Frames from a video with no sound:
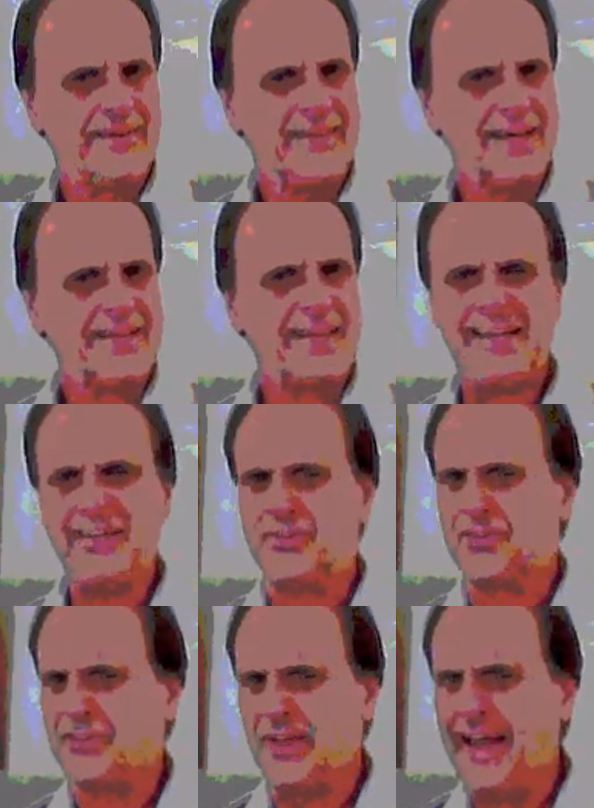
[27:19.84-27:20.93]
They didn't
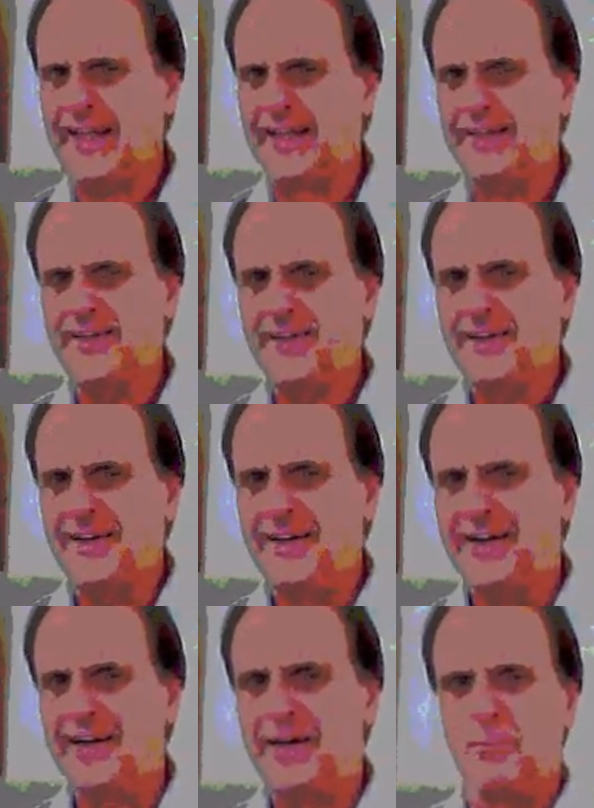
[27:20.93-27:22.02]
say
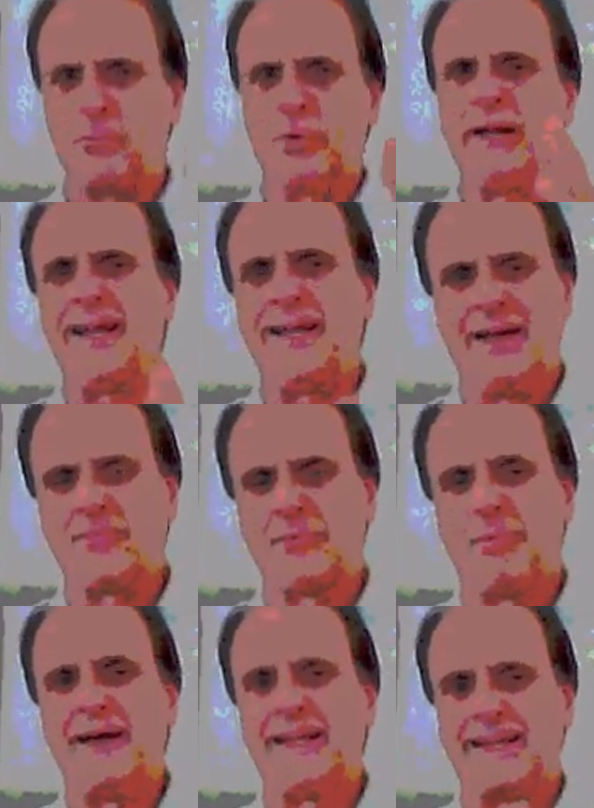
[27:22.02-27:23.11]
bringing
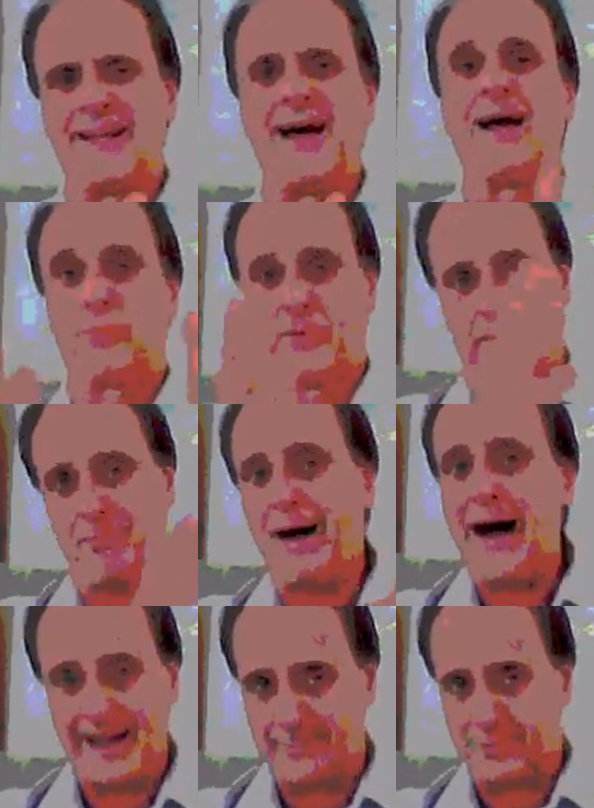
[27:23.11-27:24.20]
everybody in line with the
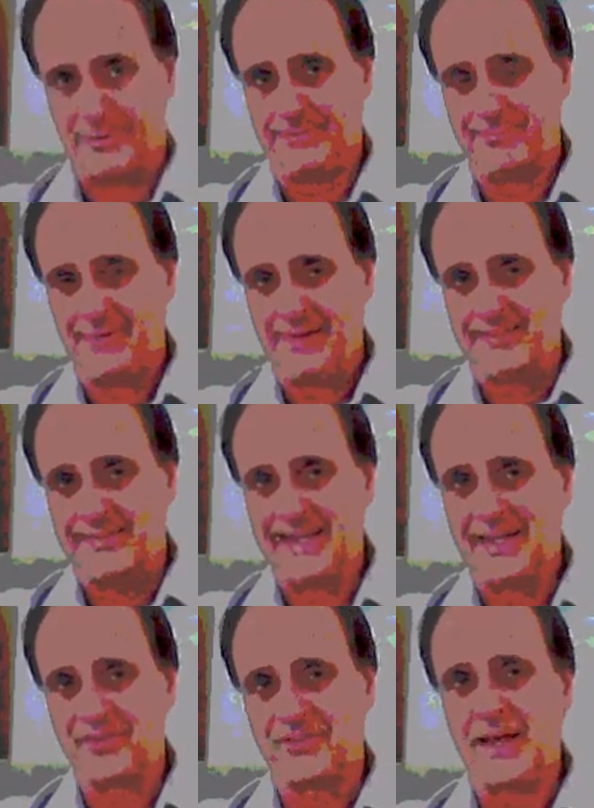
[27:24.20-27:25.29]
Bible. They
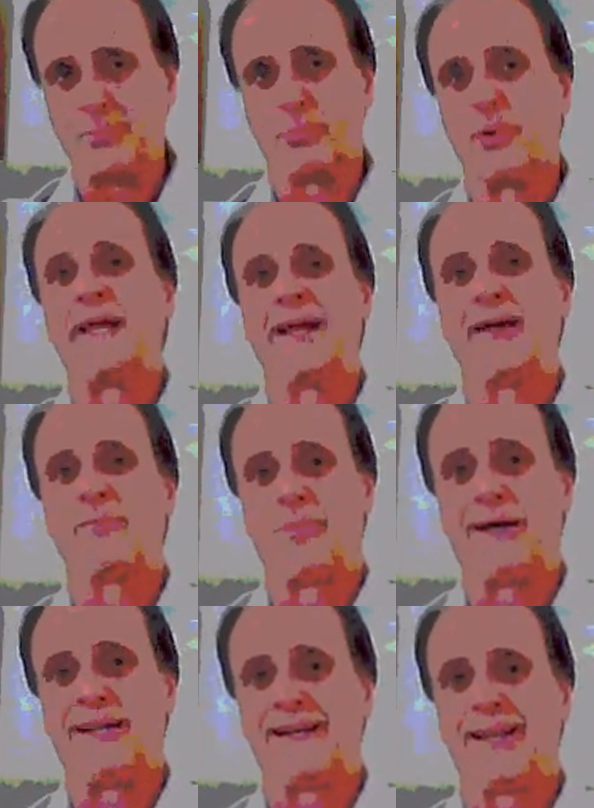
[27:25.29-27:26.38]
didn't say bringing
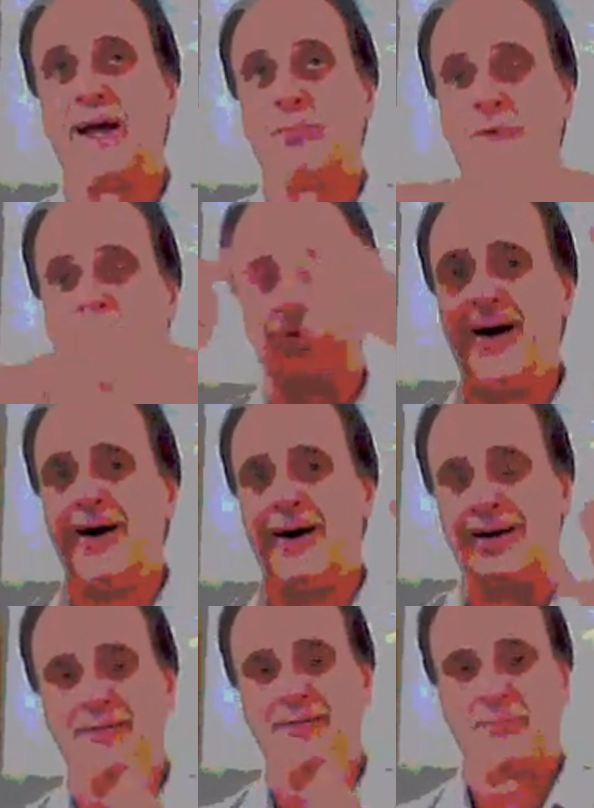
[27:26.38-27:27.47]
everybody in line with
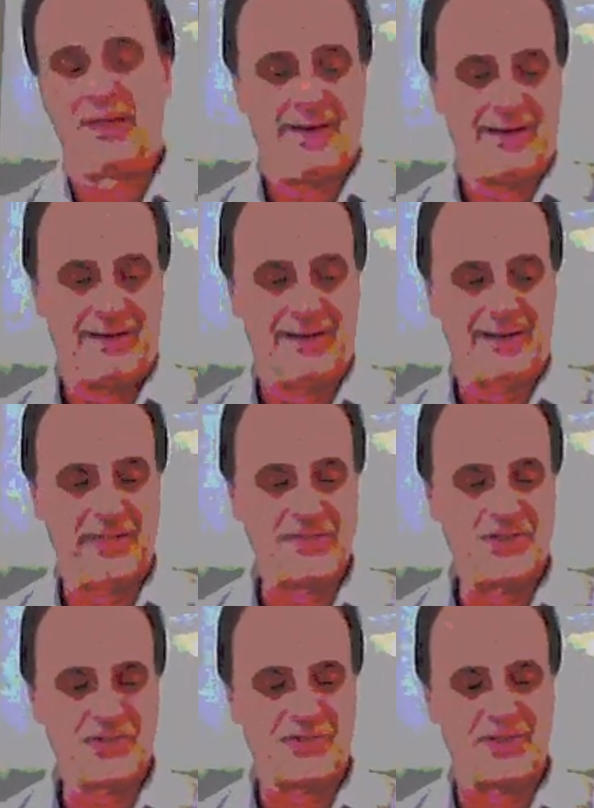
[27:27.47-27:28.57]
God. They
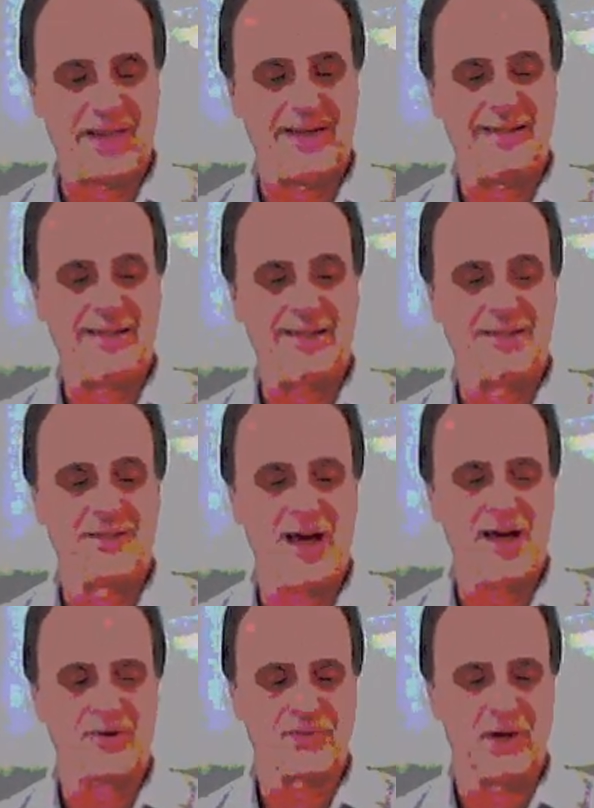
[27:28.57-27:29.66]
just said
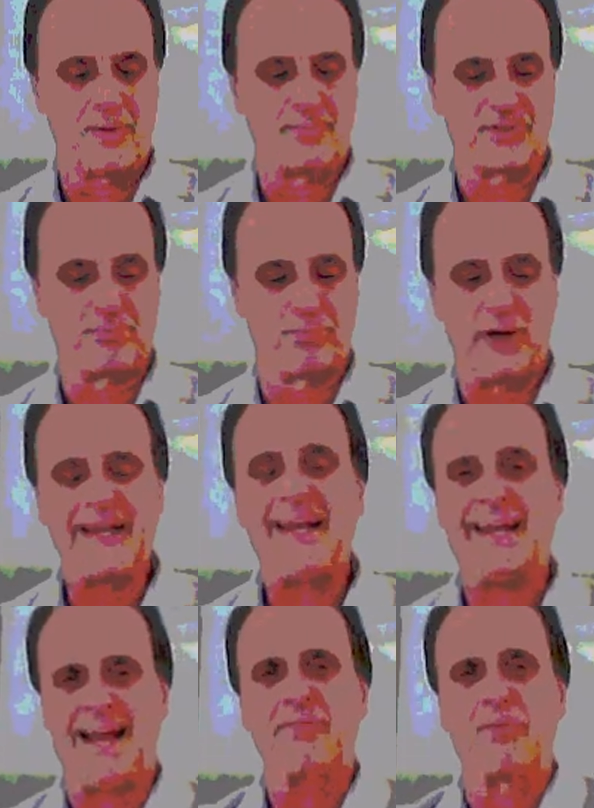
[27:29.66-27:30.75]
Donald Trump is
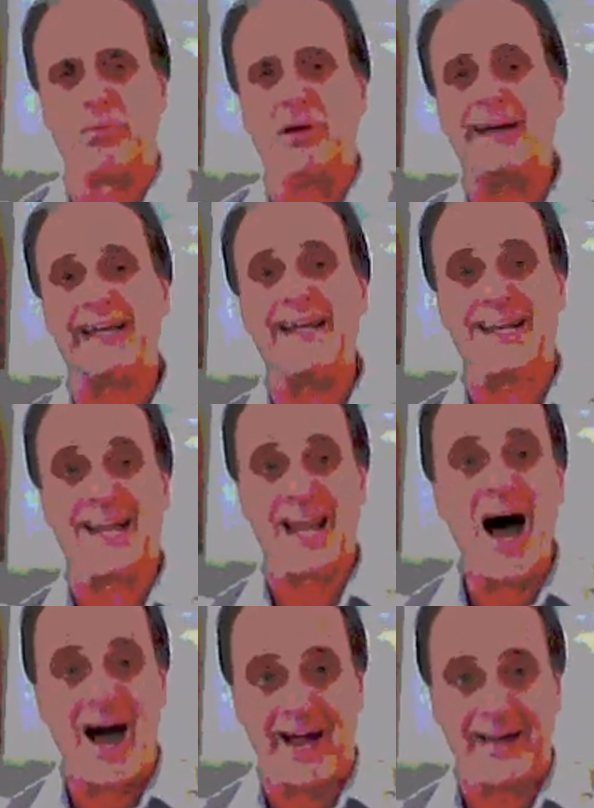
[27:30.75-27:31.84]
bringing everybody in
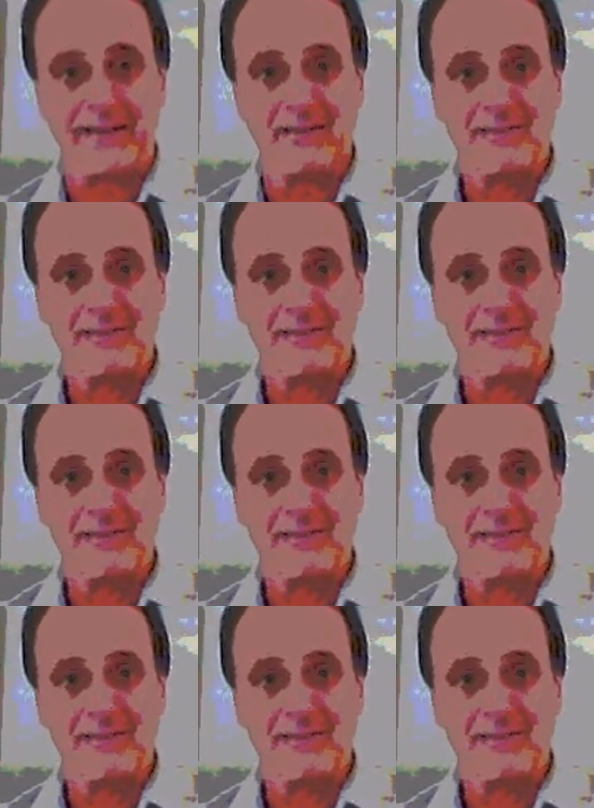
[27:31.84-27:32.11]
line.